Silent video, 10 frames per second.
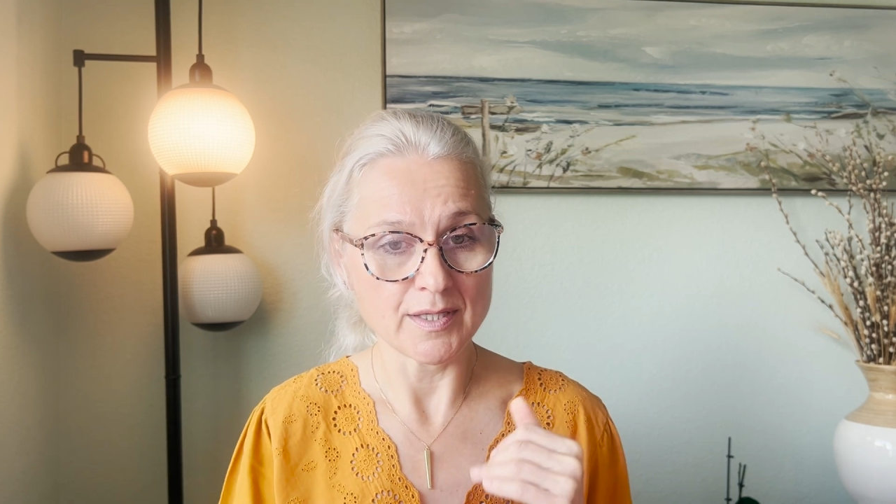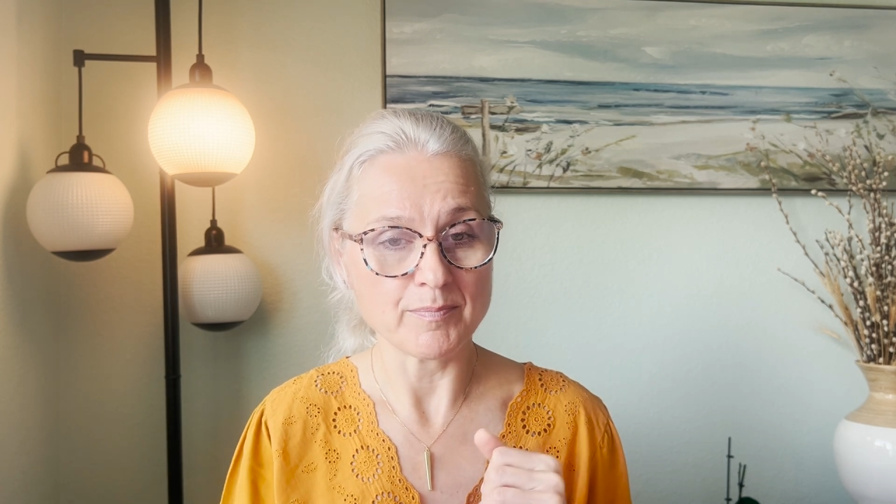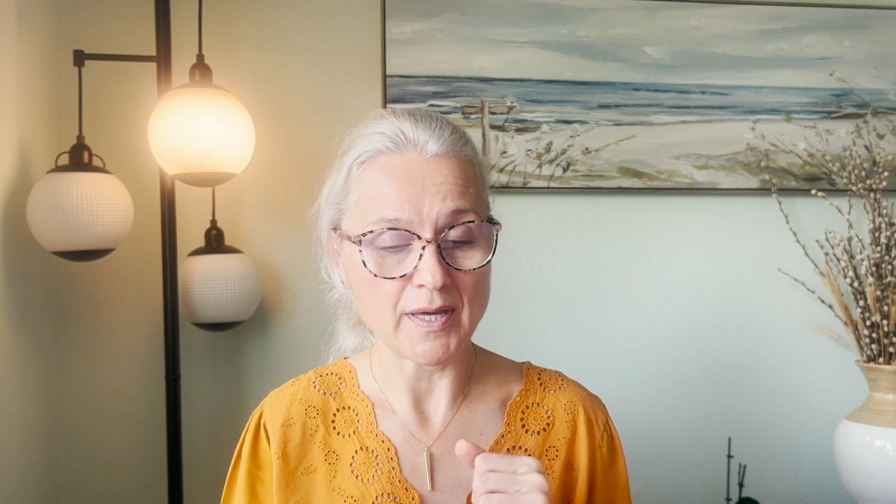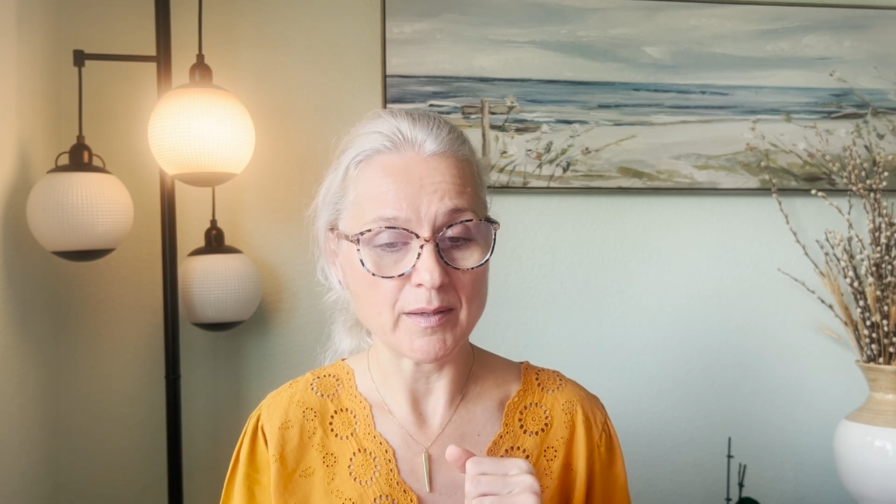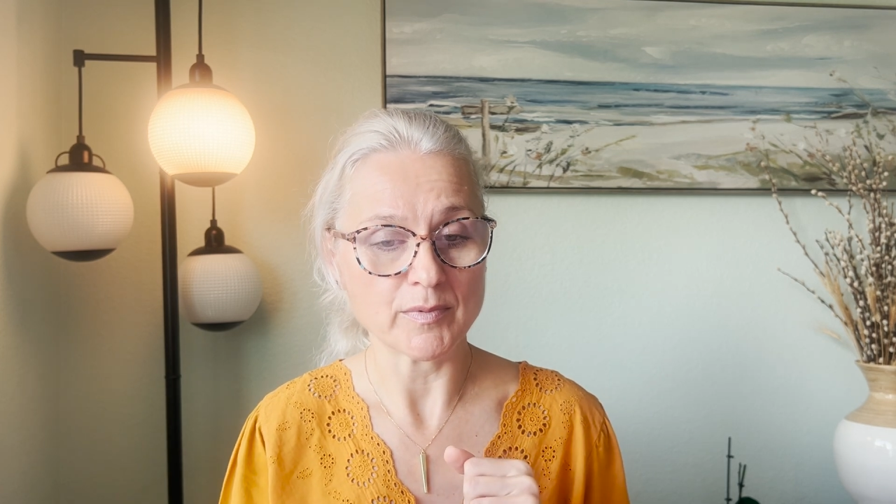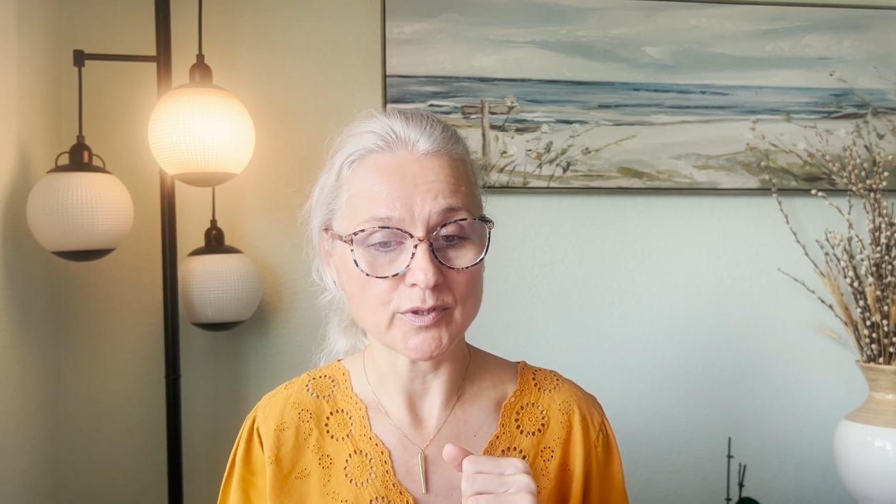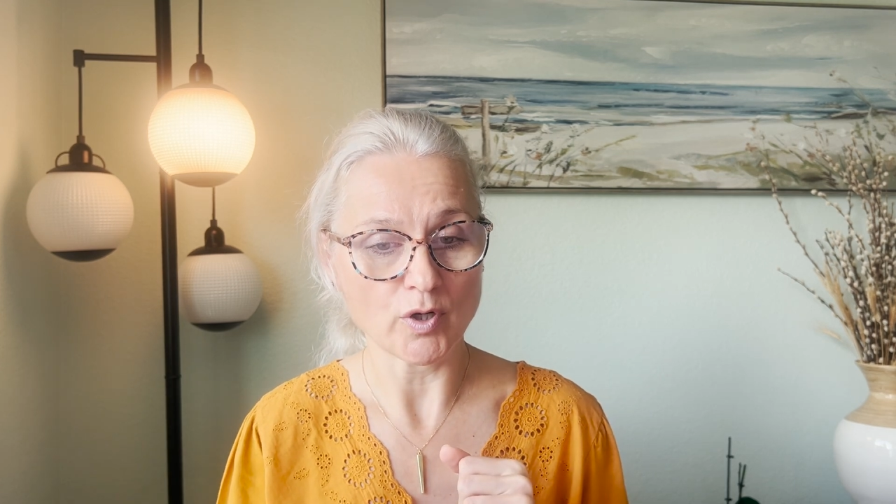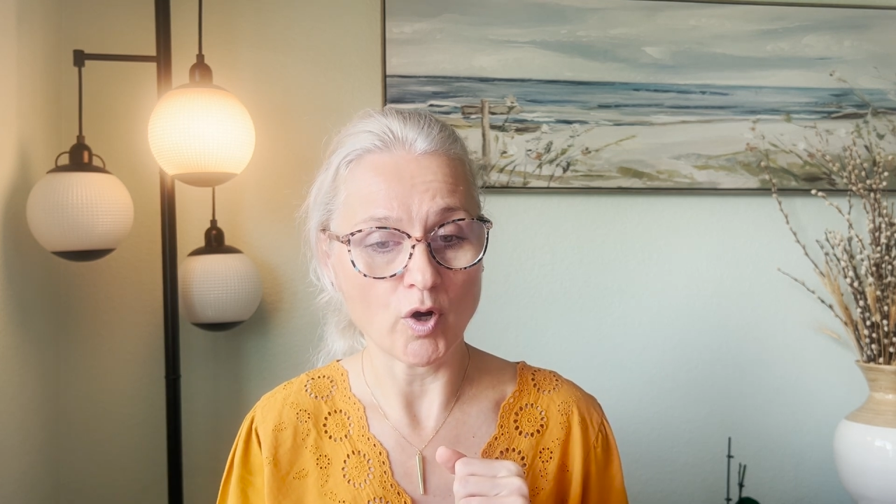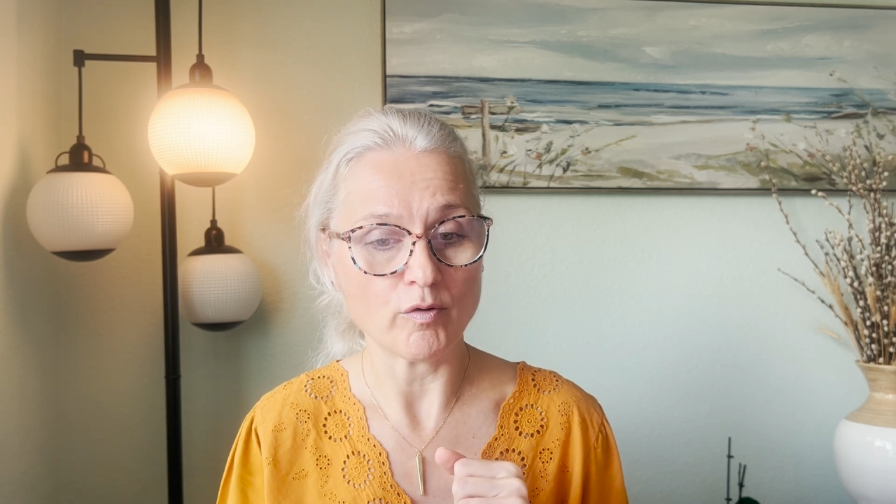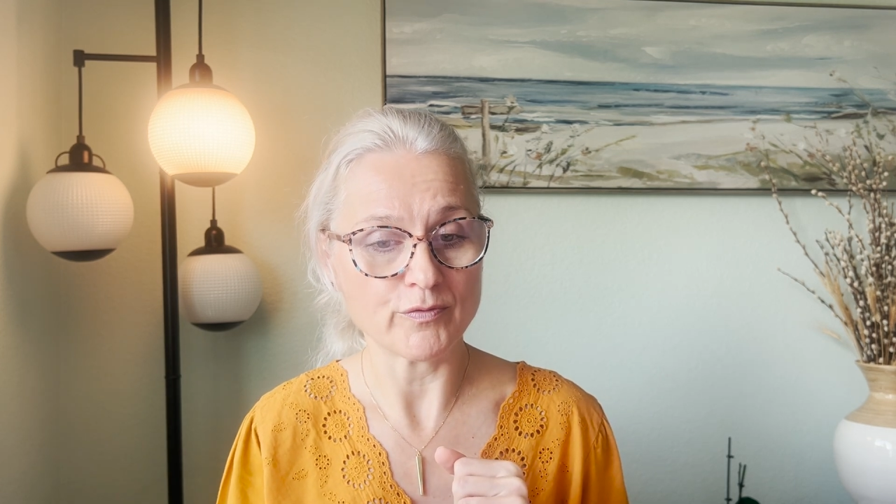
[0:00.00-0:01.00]
payment
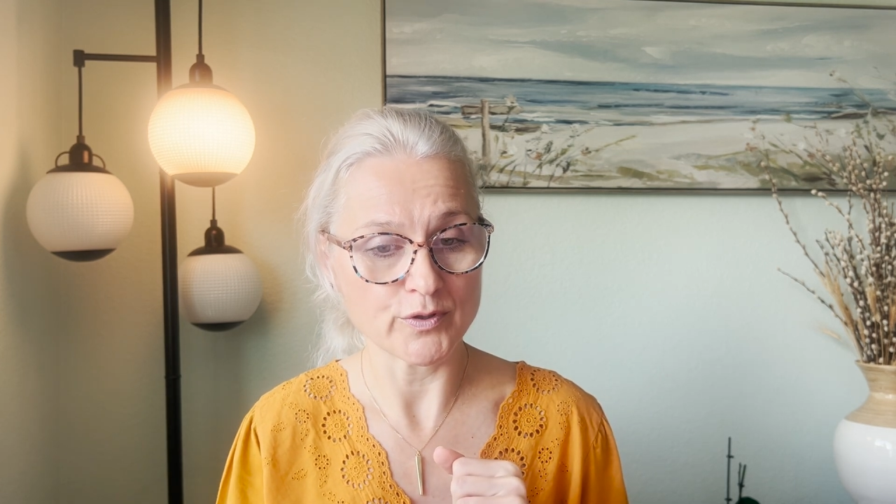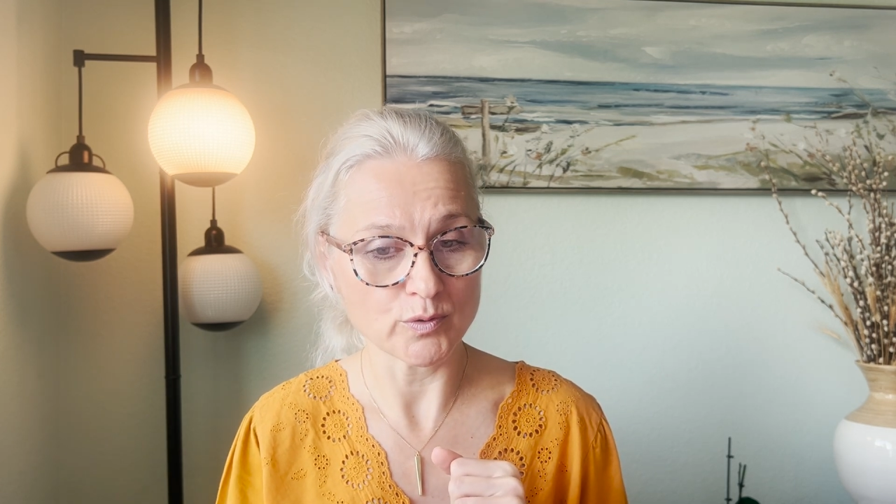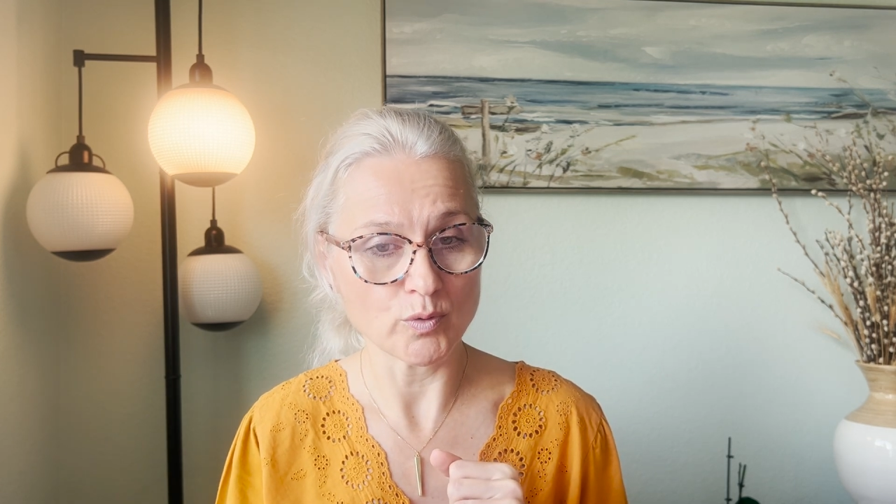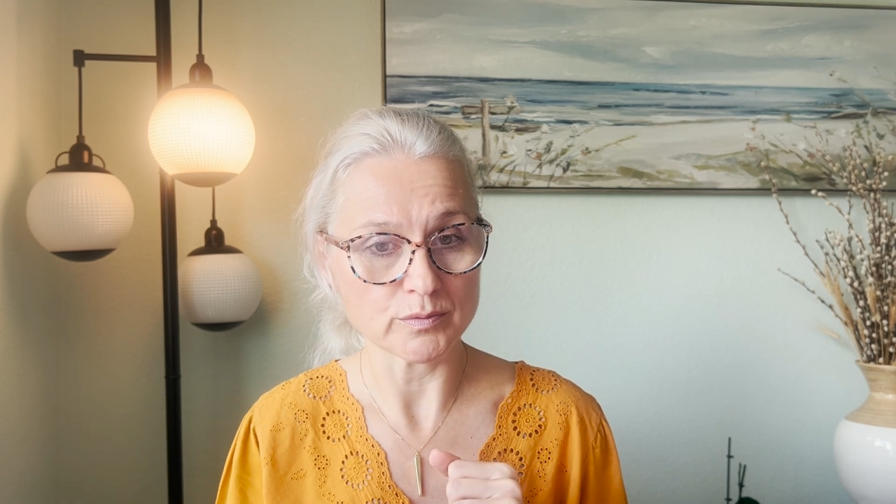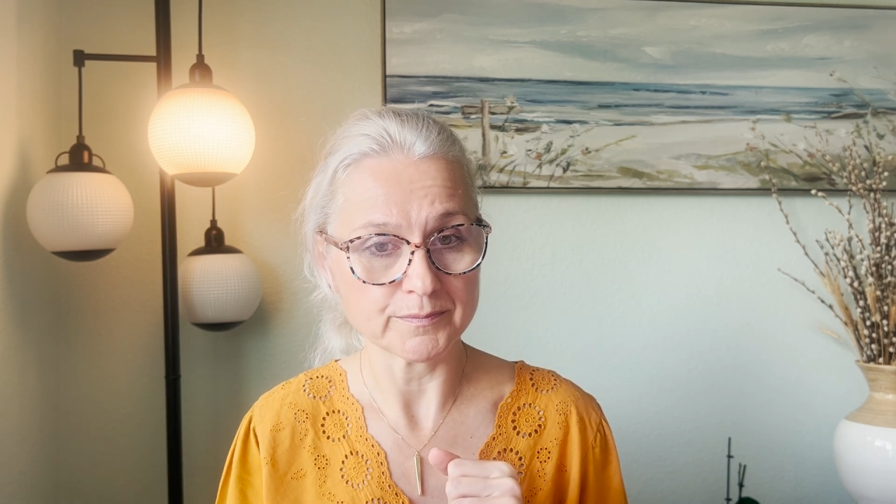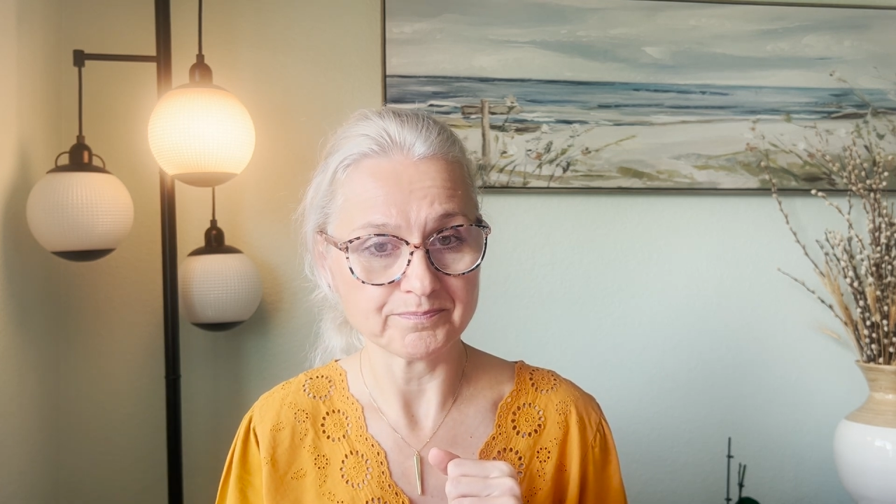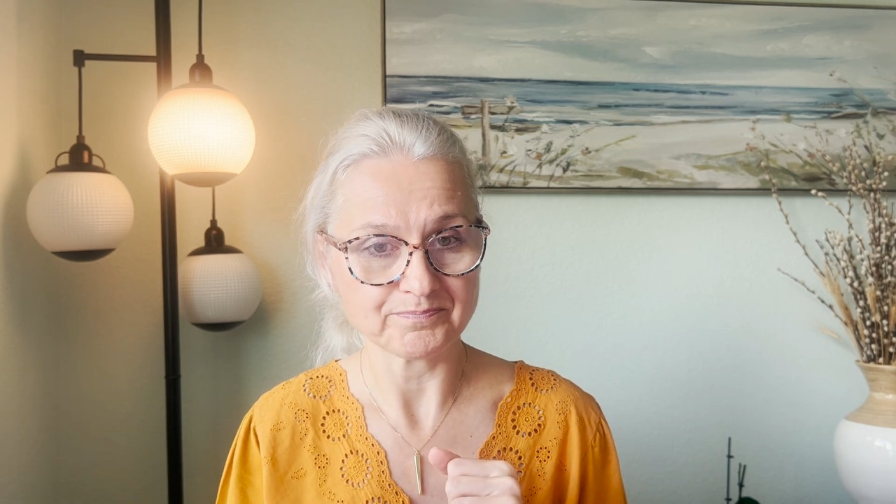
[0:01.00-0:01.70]
of the loan.